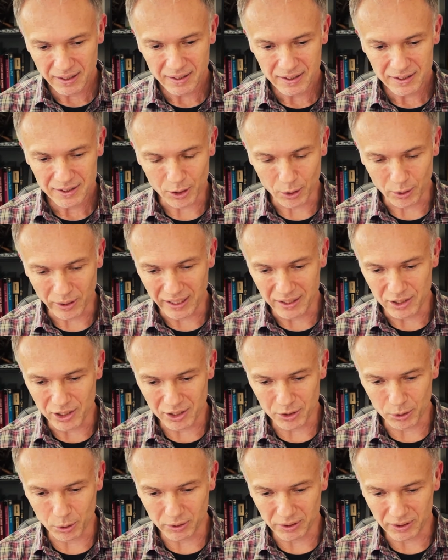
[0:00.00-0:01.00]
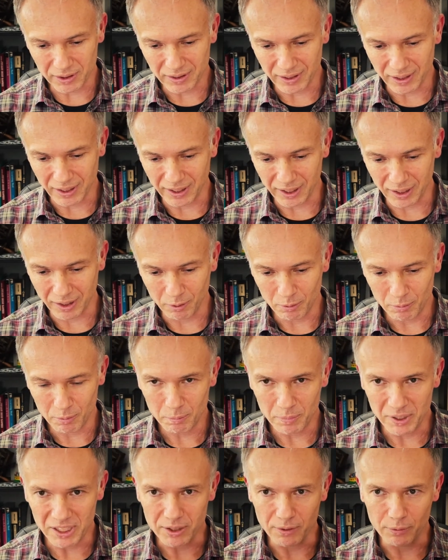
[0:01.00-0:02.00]
So I just took a little
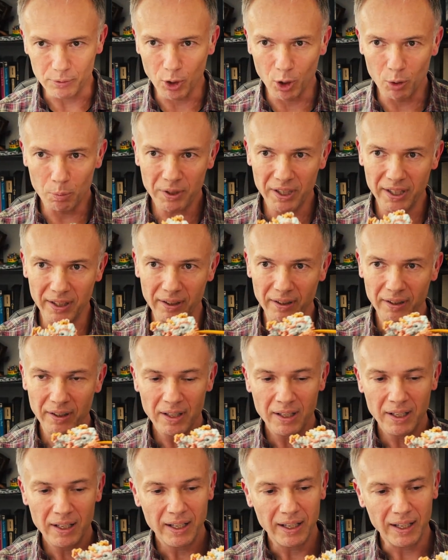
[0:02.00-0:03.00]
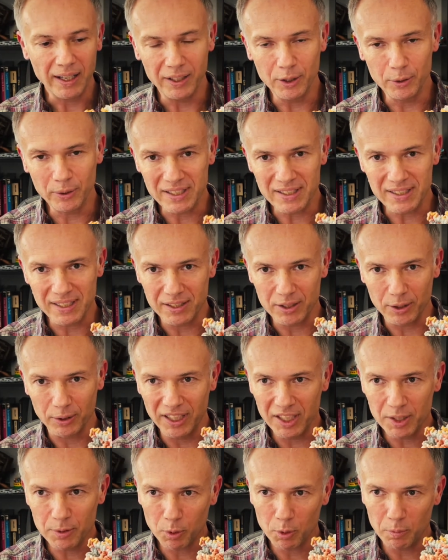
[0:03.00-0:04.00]
piece of rope here, and you can see, so
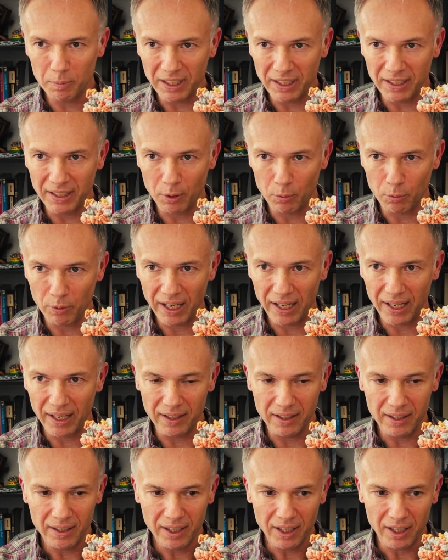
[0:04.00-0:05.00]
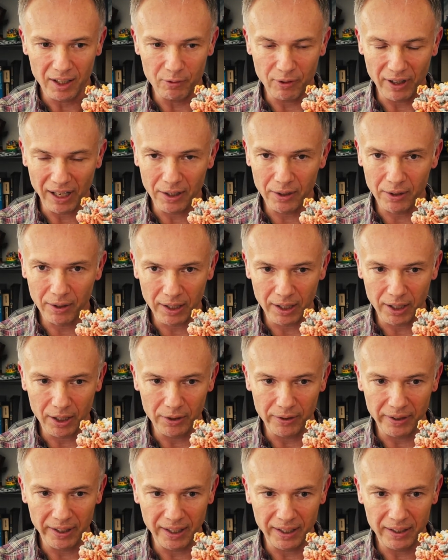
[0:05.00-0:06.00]
this would be in a way a viral
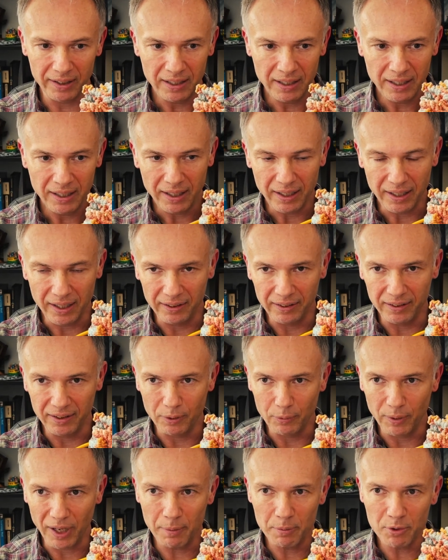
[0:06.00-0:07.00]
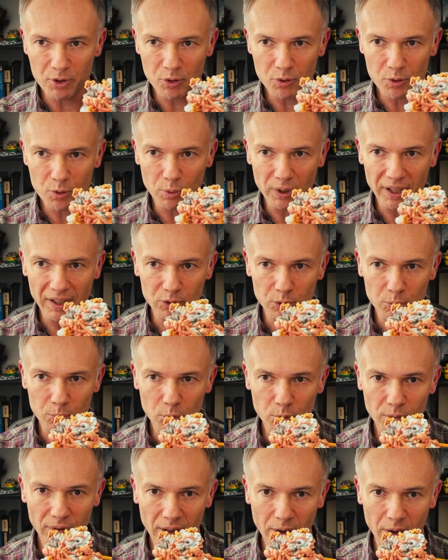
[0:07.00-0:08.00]
RNA, and the ribosomes would have to
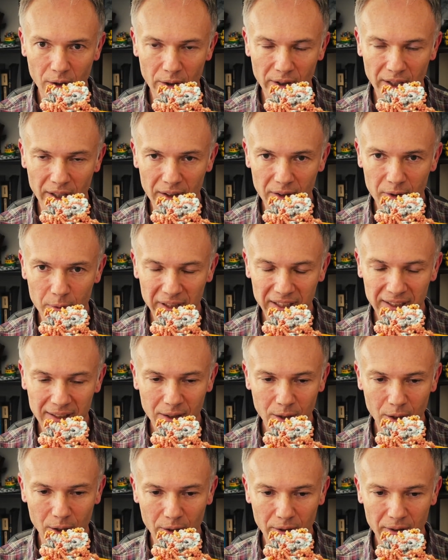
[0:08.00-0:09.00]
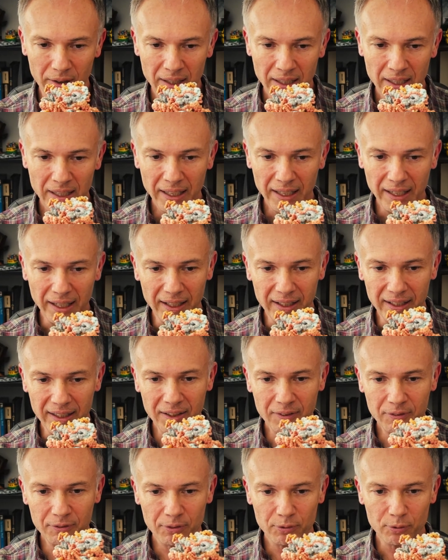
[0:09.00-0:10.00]
move along and read along. And
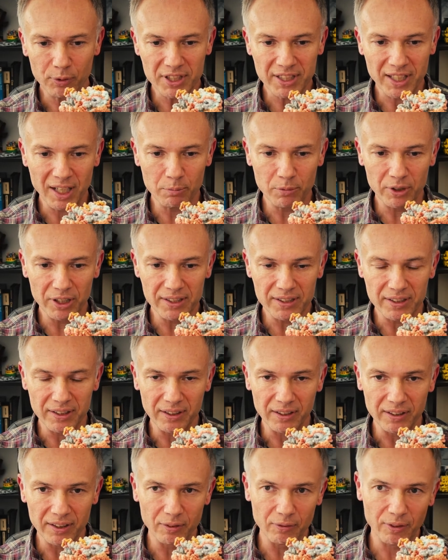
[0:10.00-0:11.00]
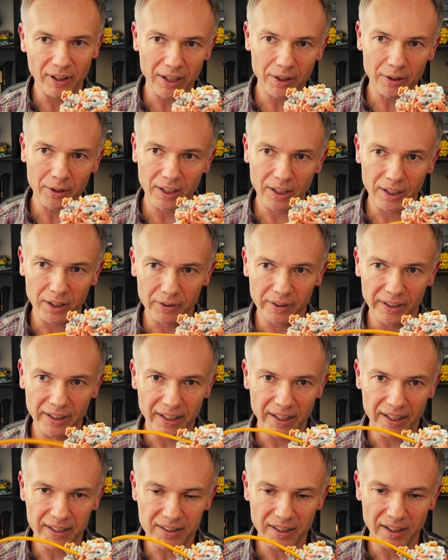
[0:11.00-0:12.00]
if for some reason the viral
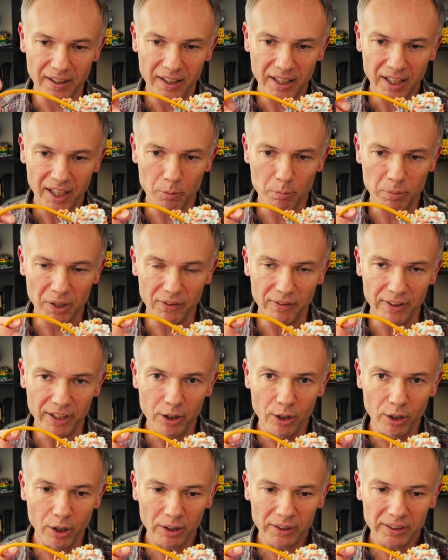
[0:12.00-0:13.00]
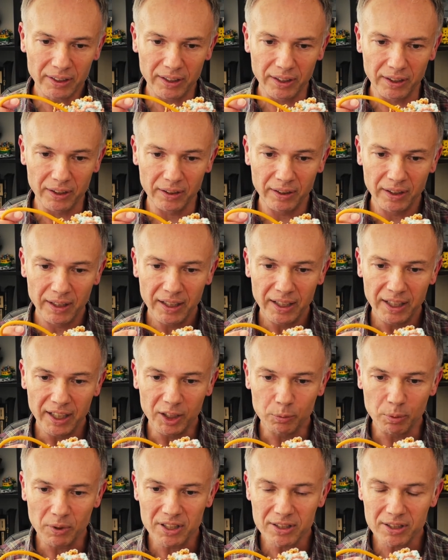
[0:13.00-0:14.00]
RNA has a bit of a knot here,
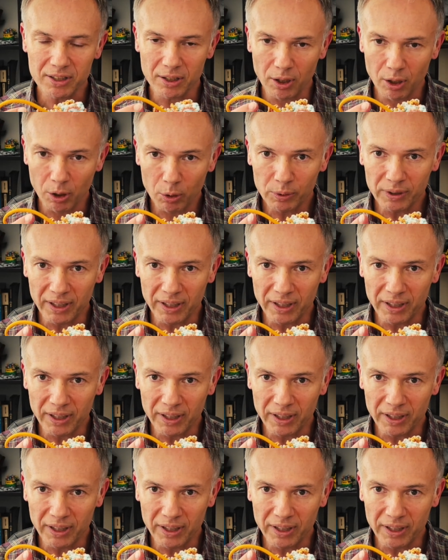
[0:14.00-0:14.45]
it will slow